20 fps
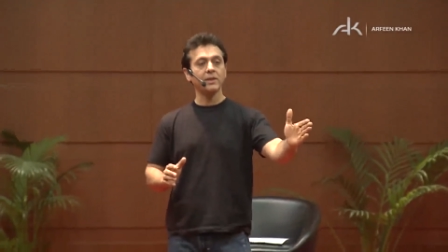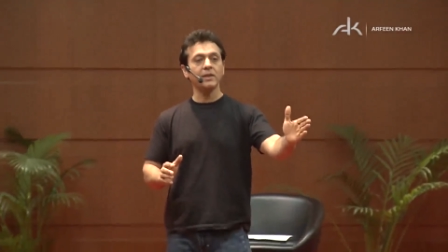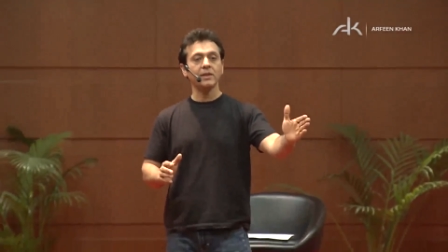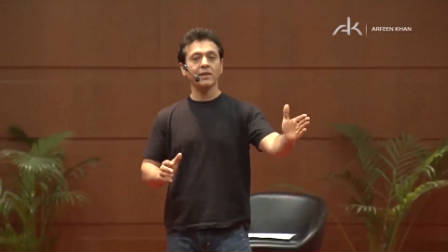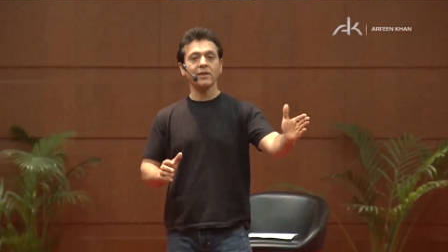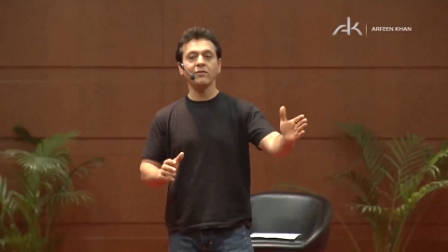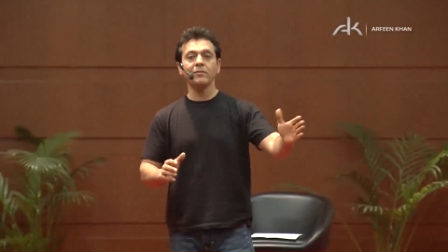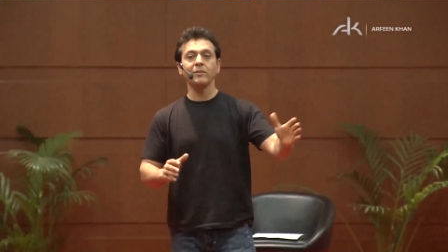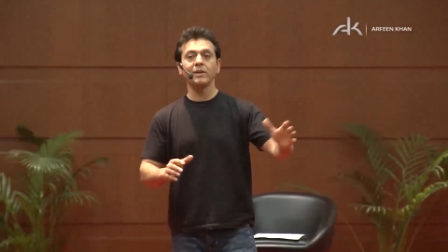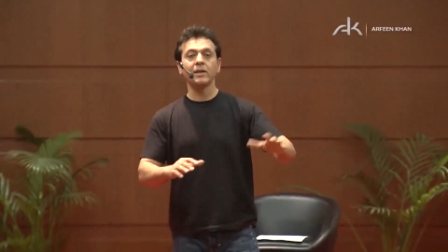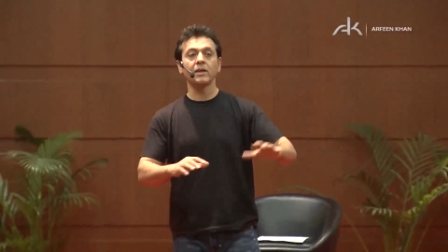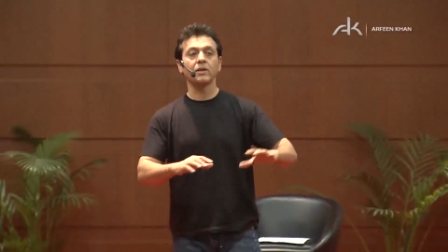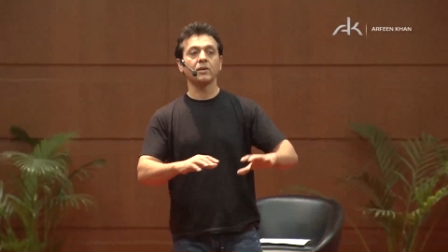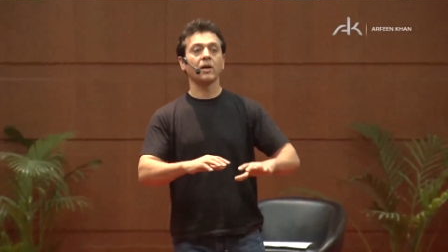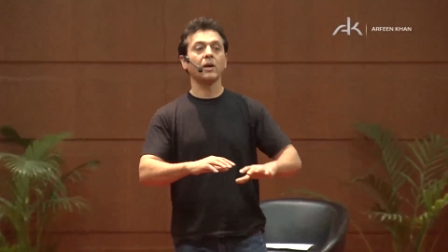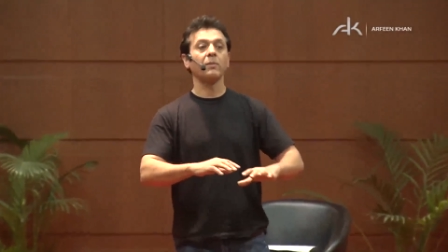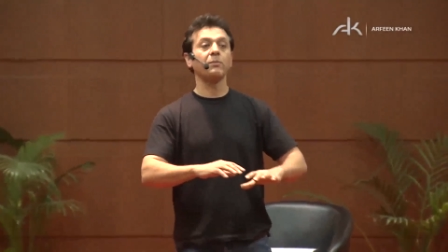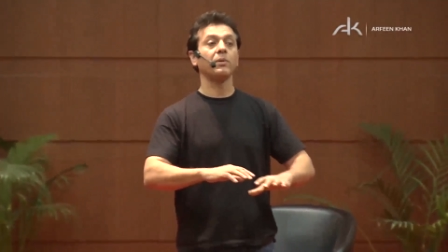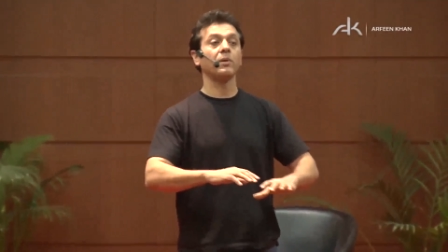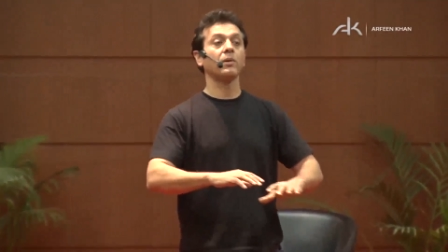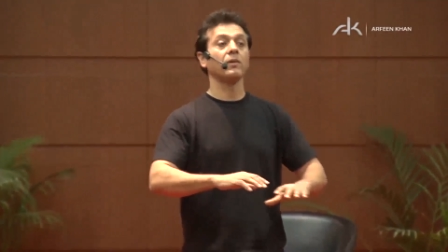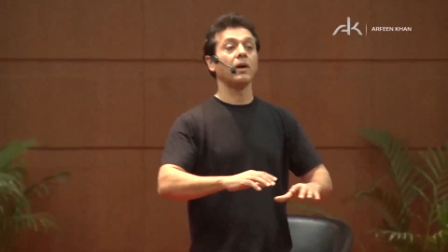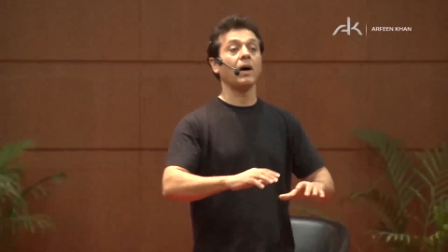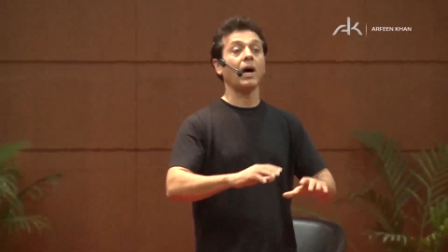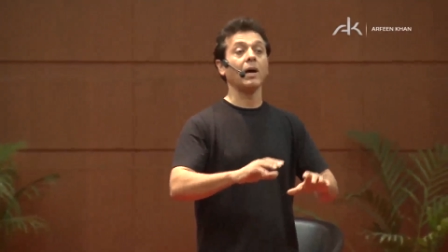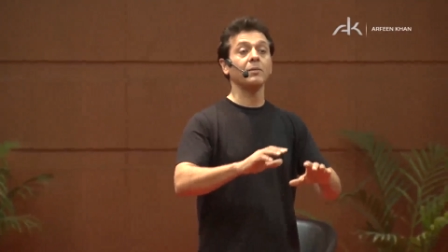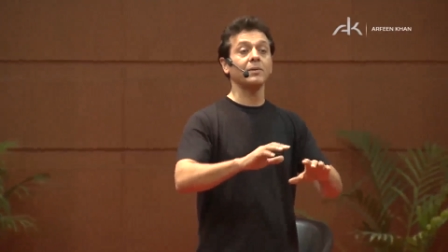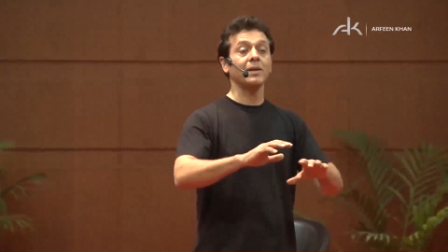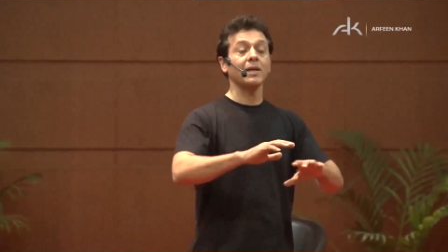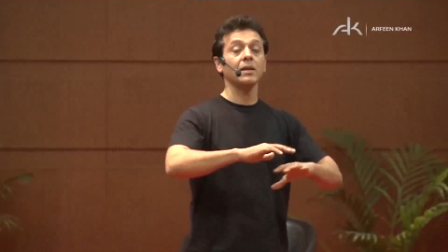giving me an example,
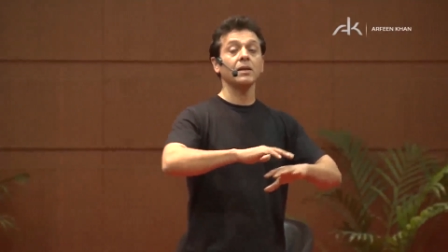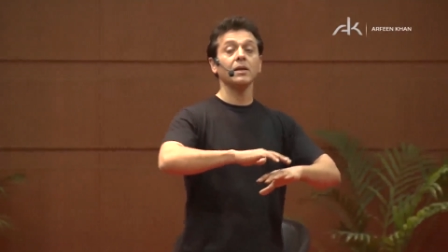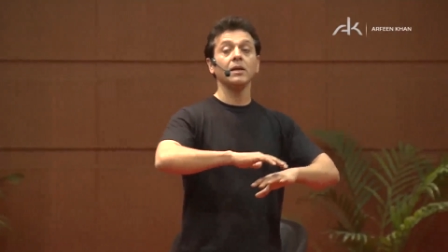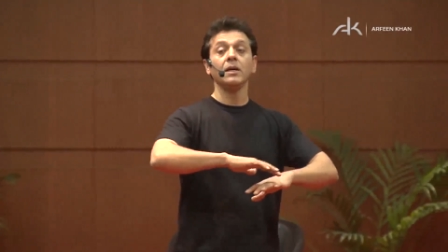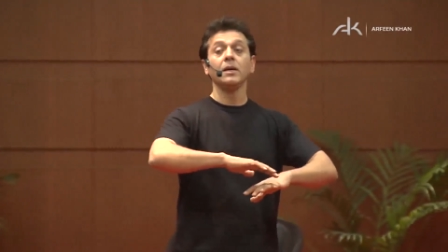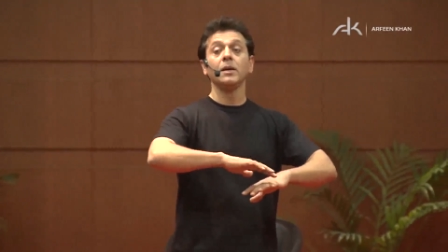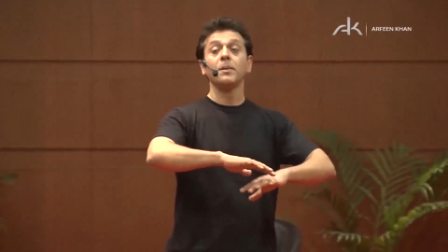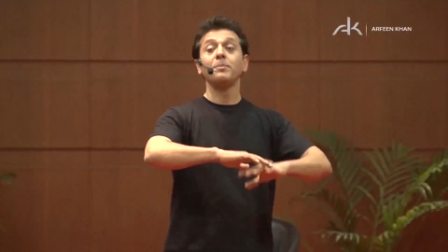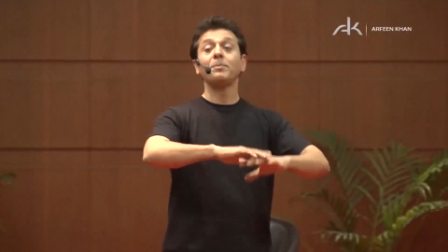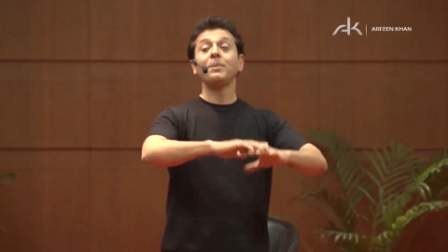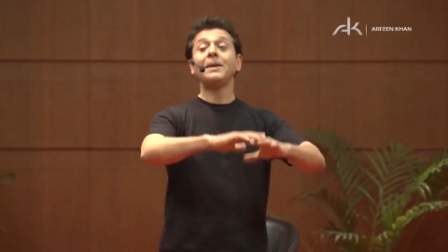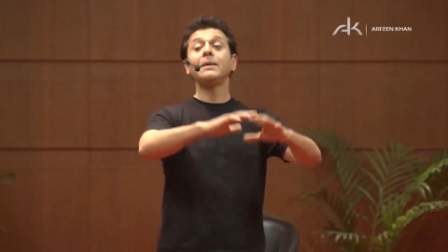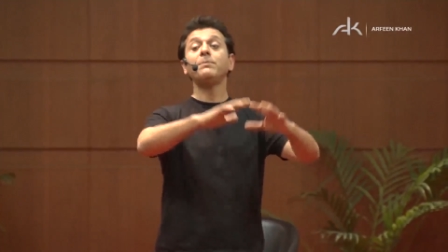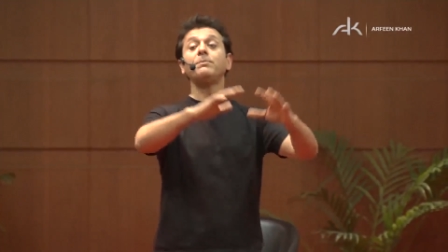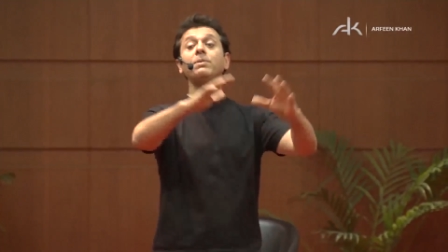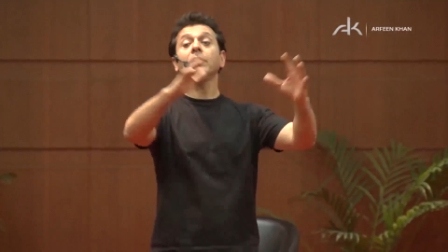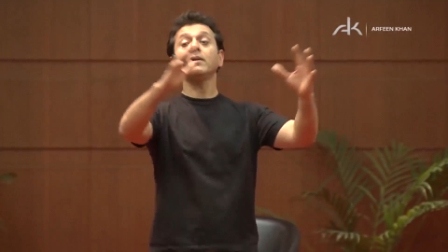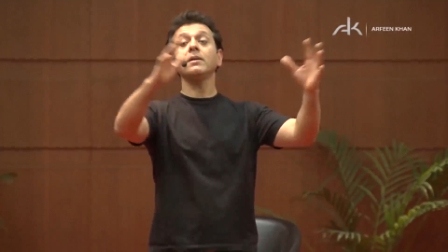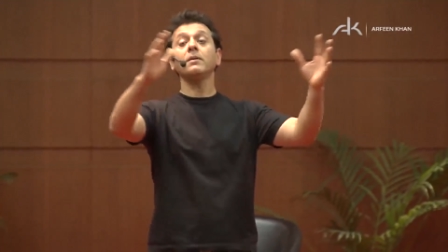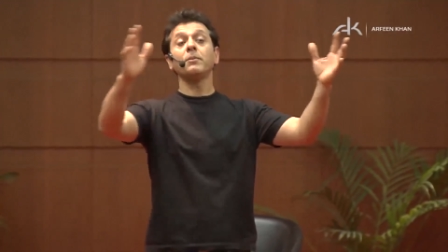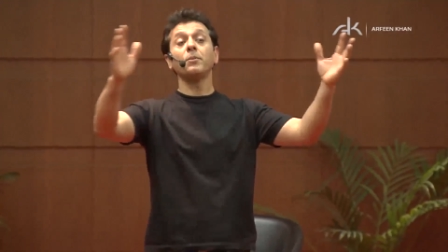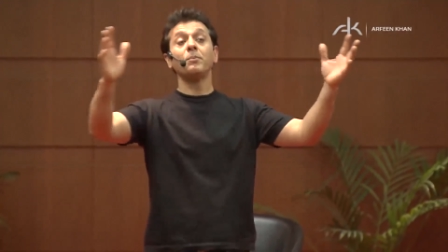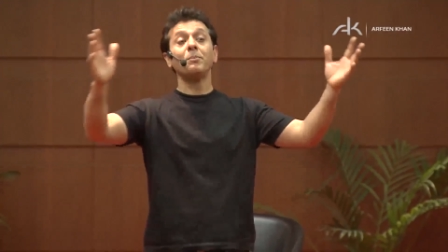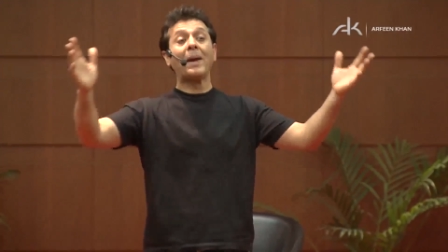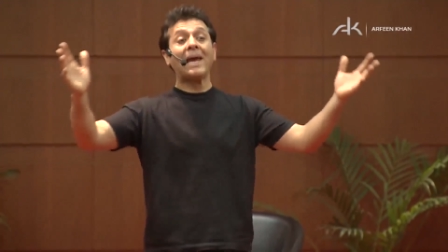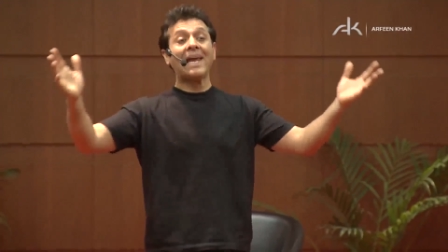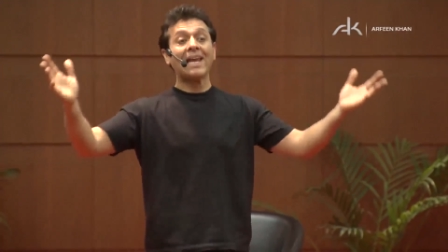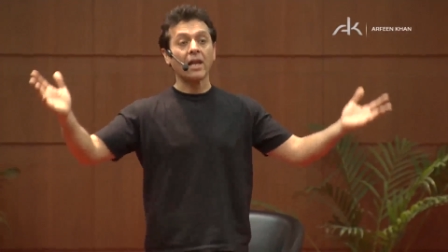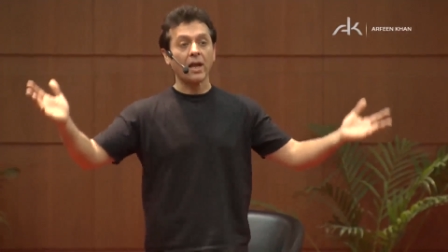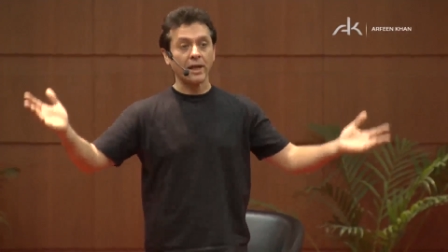I'm saying people
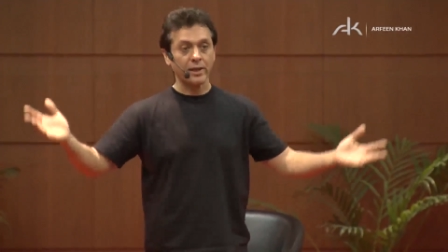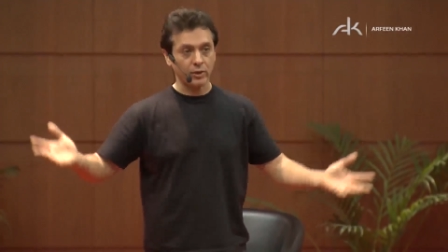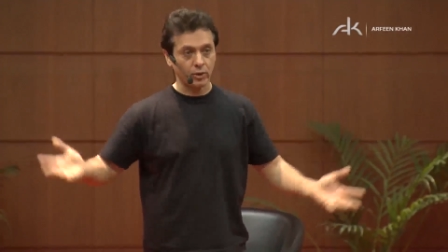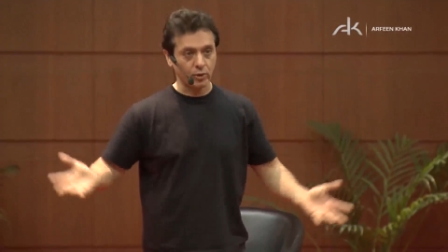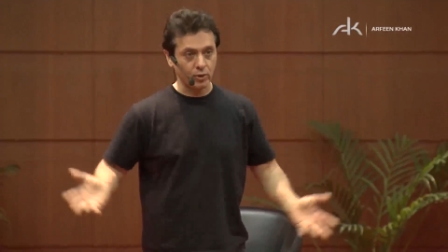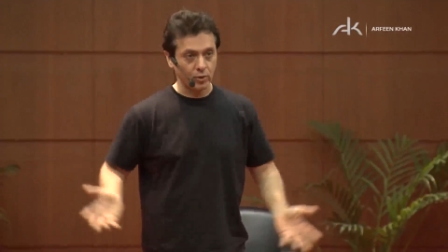may lie to you.